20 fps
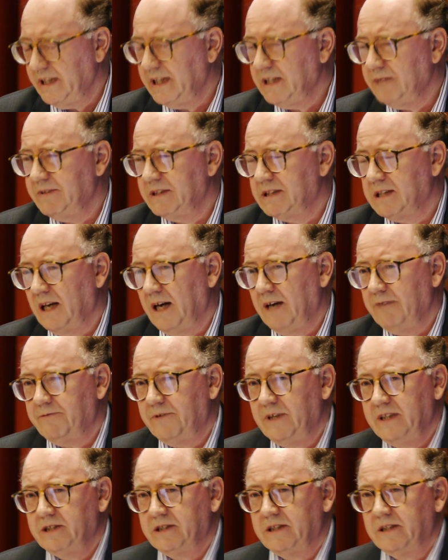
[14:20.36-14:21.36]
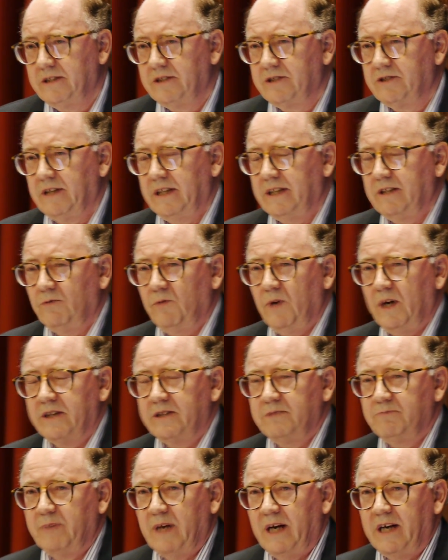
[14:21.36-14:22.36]
the end of his life, French illustrator,
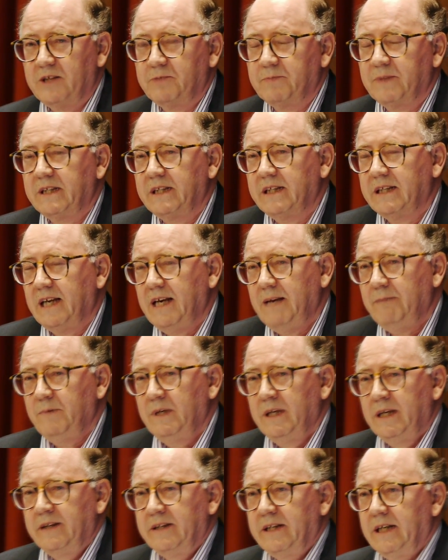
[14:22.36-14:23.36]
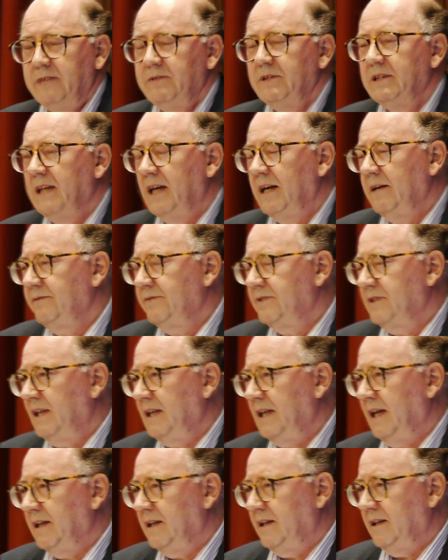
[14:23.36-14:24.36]
worked in Paris, but he came at the end of his life to
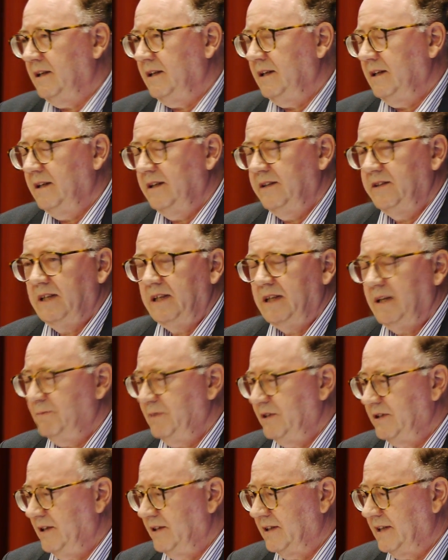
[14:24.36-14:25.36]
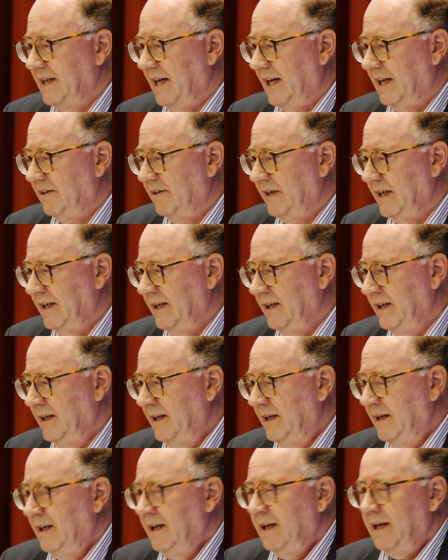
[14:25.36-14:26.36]
London, set up his own gallery,
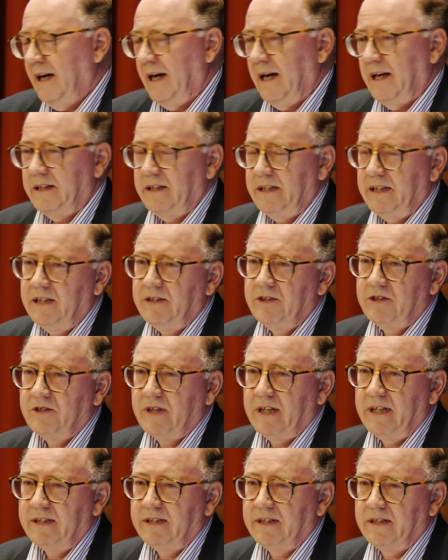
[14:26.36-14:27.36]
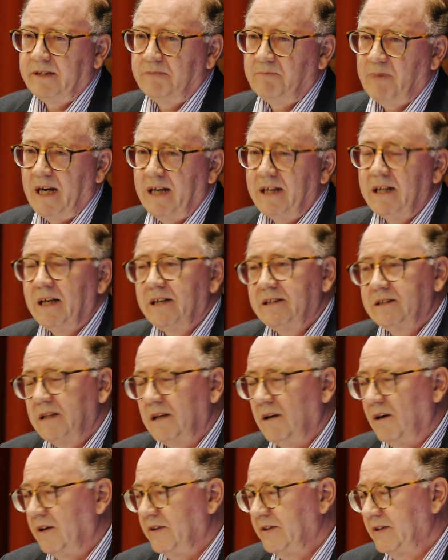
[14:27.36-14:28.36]
and he illustrated Paradise
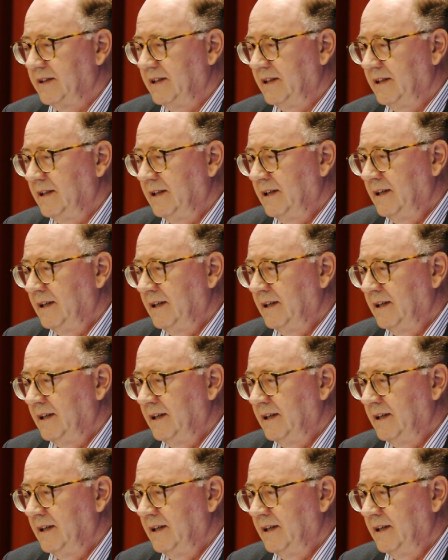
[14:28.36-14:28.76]
Lost